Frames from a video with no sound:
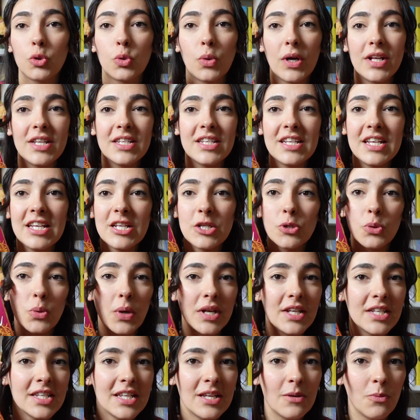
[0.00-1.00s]

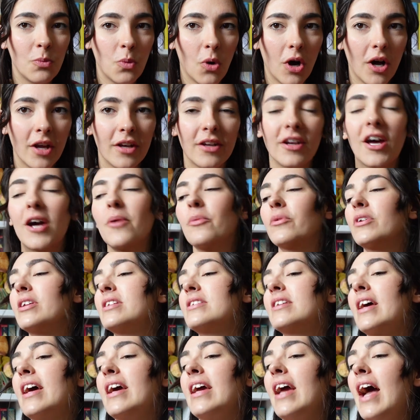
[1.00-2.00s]
2021, I want to
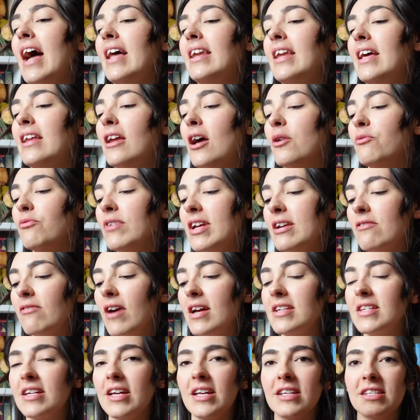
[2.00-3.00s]
say, and then I
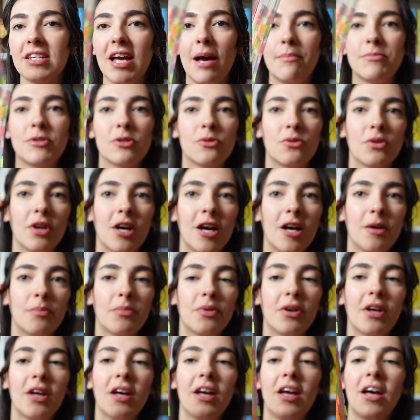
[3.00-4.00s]
reread it and tabbed it all up.
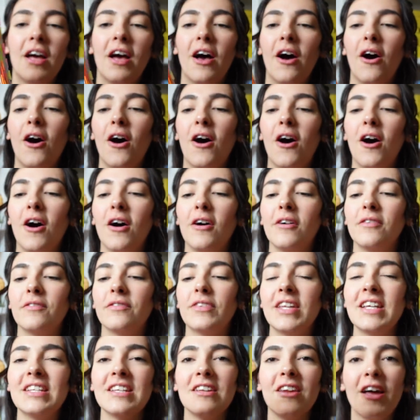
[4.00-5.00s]

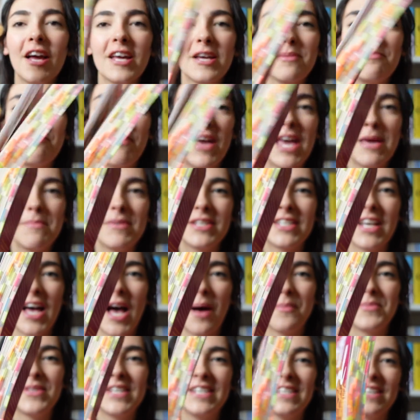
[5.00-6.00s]
These are like baby
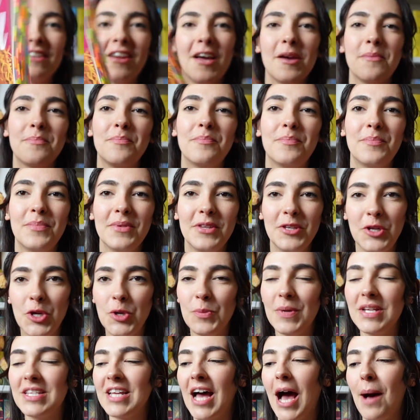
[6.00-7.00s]
tabs, these are like
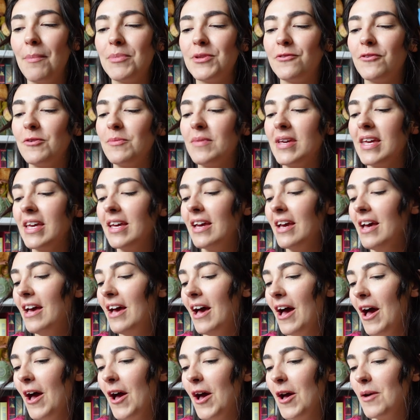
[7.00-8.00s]
newbie tabs for me.
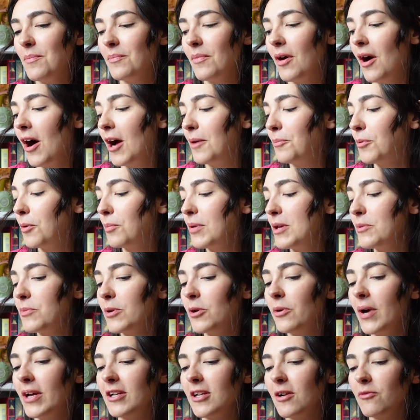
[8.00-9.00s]
I probably
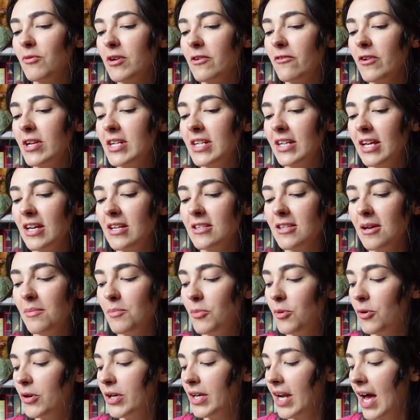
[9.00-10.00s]
will end up rereading it at some
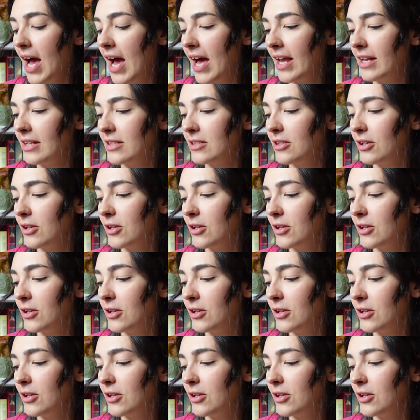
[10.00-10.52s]
point and